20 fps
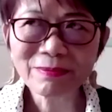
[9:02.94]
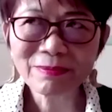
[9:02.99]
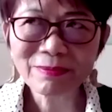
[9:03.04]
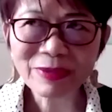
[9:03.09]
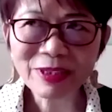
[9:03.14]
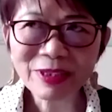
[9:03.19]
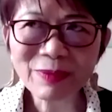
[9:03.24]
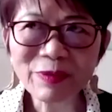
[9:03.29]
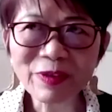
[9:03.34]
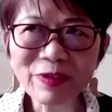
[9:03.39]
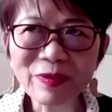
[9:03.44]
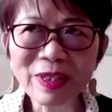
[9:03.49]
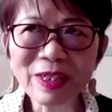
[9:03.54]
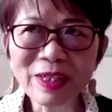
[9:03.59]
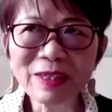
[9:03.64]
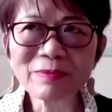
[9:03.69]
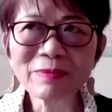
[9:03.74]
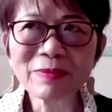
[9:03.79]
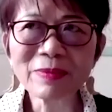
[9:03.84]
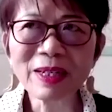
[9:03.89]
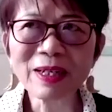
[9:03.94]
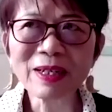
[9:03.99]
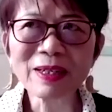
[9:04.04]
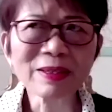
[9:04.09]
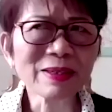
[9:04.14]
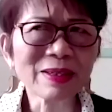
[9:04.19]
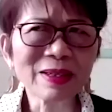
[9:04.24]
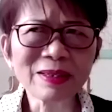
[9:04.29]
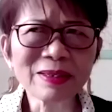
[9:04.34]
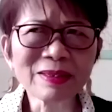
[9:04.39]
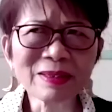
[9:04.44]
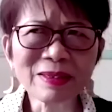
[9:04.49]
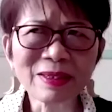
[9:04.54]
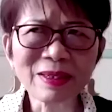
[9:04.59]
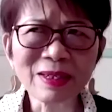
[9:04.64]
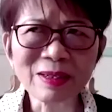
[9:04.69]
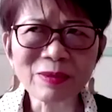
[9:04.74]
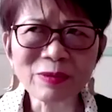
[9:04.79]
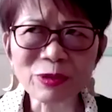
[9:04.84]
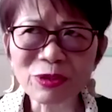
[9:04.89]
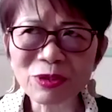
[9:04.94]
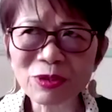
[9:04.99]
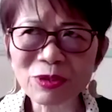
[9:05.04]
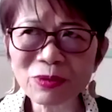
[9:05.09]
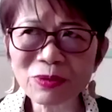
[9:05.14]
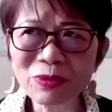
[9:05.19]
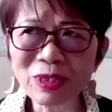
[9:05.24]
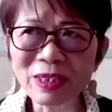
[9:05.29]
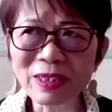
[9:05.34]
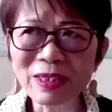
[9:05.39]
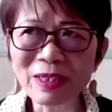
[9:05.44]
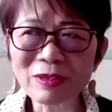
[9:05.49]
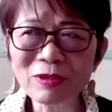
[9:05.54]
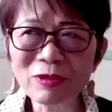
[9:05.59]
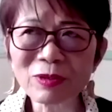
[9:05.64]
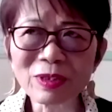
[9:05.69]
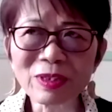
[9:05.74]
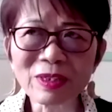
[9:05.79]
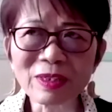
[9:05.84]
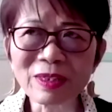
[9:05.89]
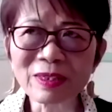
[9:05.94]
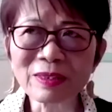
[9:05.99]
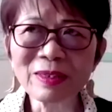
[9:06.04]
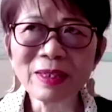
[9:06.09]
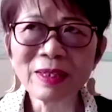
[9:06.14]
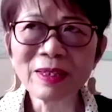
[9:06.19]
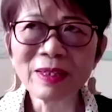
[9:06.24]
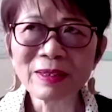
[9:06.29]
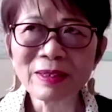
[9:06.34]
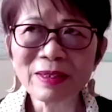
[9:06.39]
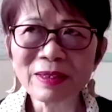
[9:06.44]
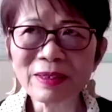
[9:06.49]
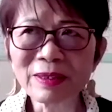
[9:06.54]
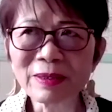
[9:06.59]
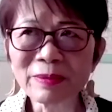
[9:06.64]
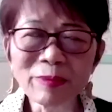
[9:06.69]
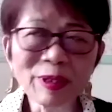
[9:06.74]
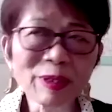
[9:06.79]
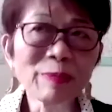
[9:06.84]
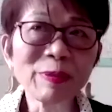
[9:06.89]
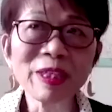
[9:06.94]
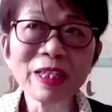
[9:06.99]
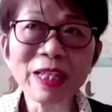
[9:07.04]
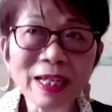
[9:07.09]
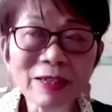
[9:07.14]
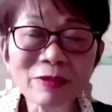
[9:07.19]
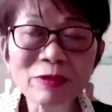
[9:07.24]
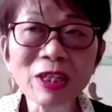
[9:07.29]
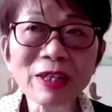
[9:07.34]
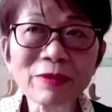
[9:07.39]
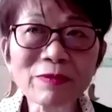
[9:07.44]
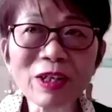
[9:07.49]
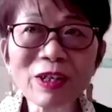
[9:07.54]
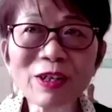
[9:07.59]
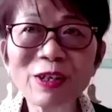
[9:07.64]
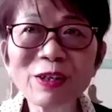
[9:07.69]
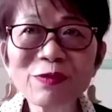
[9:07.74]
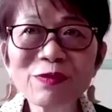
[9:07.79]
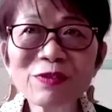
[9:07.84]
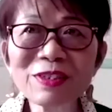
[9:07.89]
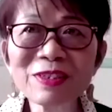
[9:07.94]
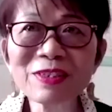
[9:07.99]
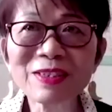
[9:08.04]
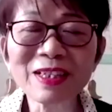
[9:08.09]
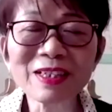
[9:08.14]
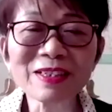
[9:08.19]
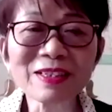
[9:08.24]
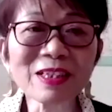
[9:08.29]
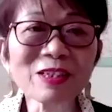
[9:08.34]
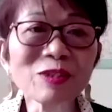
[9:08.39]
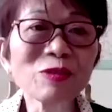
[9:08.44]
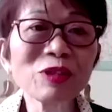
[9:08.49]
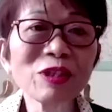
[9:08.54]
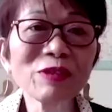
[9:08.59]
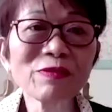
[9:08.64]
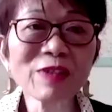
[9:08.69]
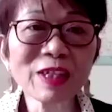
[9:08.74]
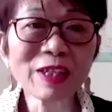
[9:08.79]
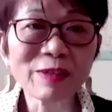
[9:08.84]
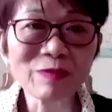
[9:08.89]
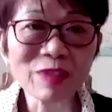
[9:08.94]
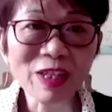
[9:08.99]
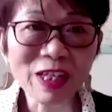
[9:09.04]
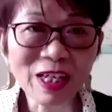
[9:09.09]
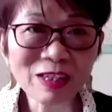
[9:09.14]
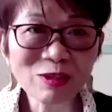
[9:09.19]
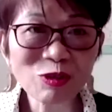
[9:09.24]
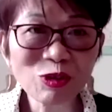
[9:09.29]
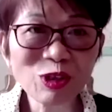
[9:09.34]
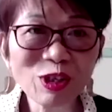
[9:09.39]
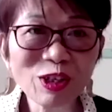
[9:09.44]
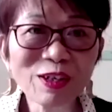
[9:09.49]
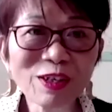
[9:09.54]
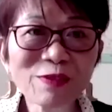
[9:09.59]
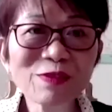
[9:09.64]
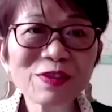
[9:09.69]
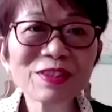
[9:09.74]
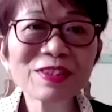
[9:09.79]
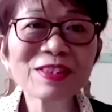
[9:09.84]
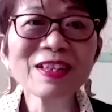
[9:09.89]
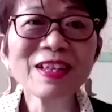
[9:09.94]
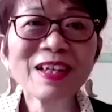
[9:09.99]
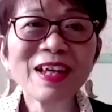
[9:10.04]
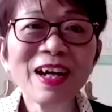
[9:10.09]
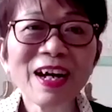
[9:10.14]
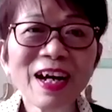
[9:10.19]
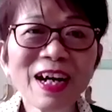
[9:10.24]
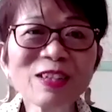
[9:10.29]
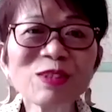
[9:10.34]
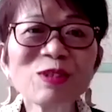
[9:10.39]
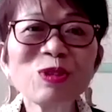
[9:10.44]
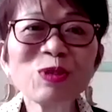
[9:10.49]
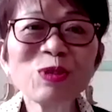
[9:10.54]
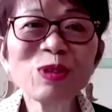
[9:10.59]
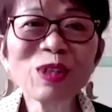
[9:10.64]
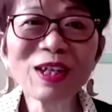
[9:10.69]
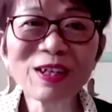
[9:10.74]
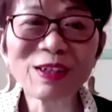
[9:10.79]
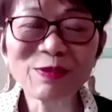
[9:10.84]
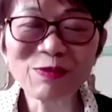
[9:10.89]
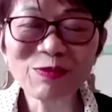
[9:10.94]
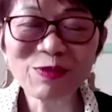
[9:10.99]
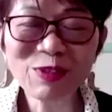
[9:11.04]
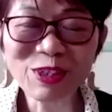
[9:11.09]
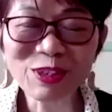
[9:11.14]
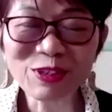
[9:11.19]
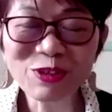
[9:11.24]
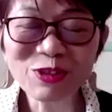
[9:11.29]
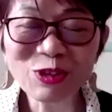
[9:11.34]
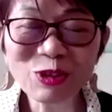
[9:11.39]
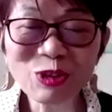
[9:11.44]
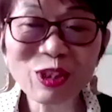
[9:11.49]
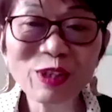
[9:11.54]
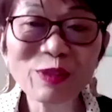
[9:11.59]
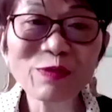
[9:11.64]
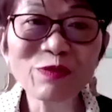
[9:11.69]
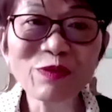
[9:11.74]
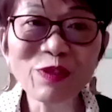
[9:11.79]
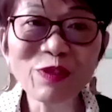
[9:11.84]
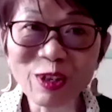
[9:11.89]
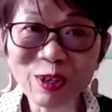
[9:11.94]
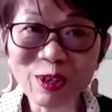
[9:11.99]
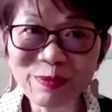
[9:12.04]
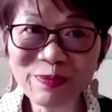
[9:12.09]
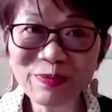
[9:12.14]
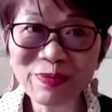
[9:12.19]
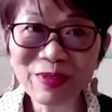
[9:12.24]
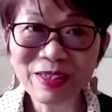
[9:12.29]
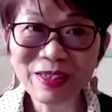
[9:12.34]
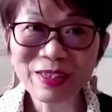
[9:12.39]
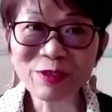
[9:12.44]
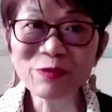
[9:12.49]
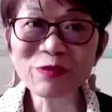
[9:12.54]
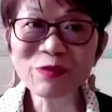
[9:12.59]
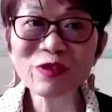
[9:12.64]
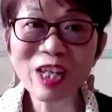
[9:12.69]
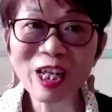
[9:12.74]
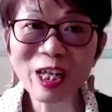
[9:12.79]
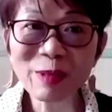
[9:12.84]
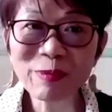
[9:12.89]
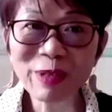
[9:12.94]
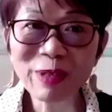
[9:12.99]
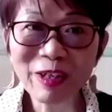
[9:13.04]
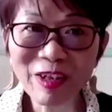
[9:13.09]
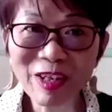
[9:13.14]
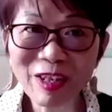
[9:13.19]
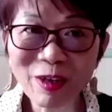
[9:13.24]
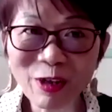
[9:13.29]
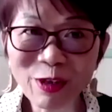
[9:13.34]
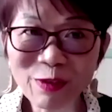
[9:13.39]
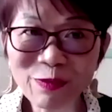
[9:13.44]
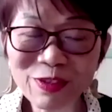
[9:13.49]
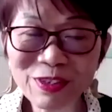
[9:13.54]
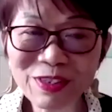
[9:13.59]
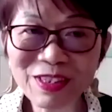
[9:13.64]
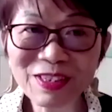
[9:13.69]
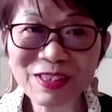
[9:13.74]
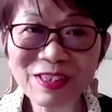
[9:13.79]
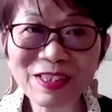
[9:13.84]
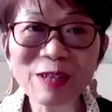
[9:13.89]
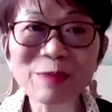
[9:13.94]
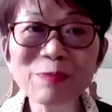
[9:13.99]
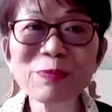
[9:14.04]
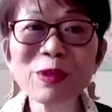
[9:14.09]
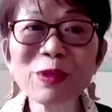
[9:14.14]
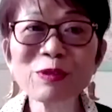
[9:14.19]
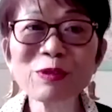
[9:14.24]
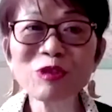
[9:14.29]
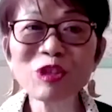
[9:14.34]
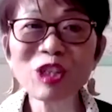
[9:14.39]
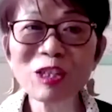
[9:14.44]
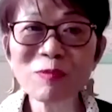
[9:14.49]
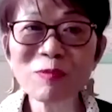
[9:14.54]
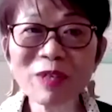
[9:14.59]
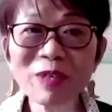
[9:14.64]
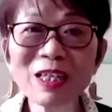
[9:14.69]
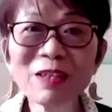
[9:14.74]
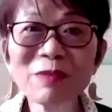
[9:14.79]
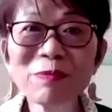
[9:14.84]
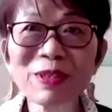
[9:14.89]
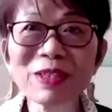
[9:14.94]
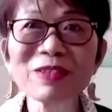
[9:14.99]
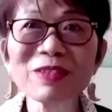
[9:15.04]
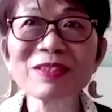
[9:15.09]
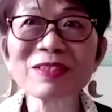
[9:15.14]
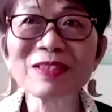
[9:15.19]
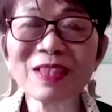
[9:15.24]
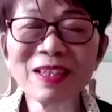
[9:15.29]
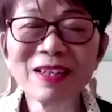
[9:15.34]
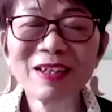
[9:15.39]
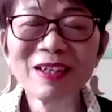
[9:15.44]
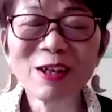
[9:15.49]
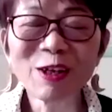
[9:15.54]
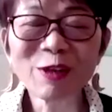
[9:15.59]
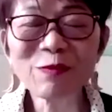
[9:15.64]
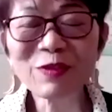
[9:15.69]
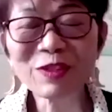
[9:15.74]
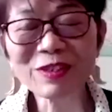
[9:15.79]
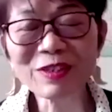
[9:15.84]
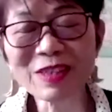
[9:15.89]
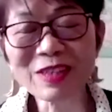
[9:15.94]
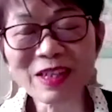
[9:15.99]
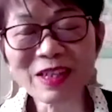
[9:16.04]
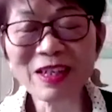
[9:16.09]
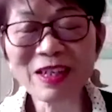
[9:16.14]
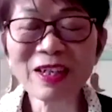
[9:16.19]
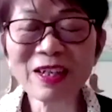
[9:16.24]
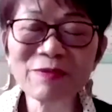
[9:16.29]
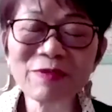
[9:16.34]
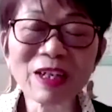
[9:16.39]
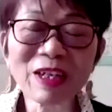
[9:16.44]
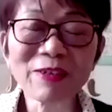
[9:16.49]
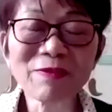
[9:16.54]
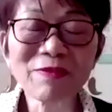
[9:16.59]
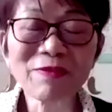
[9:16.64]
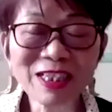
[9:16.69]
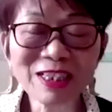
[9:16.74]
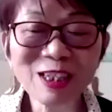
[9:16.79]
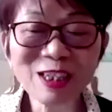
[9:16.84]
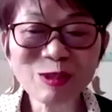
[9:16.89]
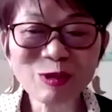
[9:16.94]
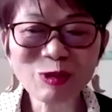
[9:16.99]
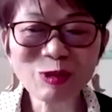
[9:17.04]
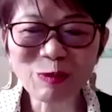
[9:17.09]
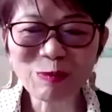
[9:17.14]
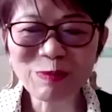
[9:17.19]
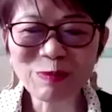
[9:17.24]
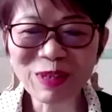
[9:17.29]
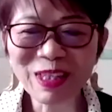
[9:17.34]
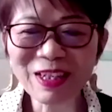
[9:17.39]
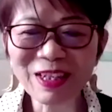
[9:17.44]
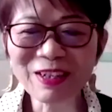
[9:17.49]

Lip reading: some of them, I was told that actually, maybe now they have the office, that they don't even have the actual office. I do have constituent from the free MLA offices approaching me, because obviously I have the advantage of being